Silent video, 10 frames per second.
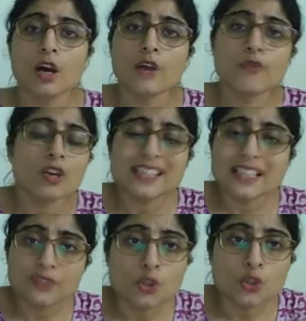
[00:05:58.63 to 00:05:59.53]
Of course,
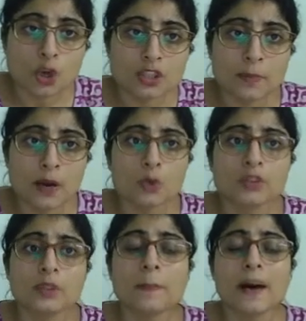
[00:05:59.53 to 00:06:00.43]
as we talked
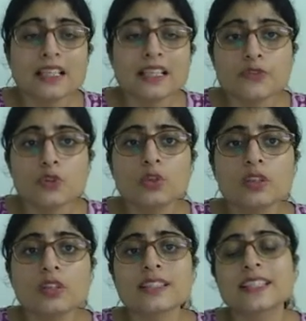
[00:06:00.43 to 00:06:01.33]
about, the past few
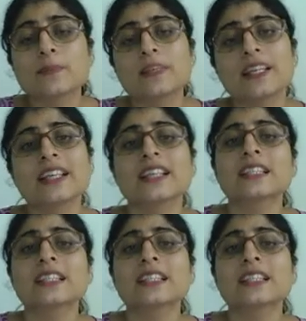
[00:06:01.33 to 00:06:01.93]
years has been an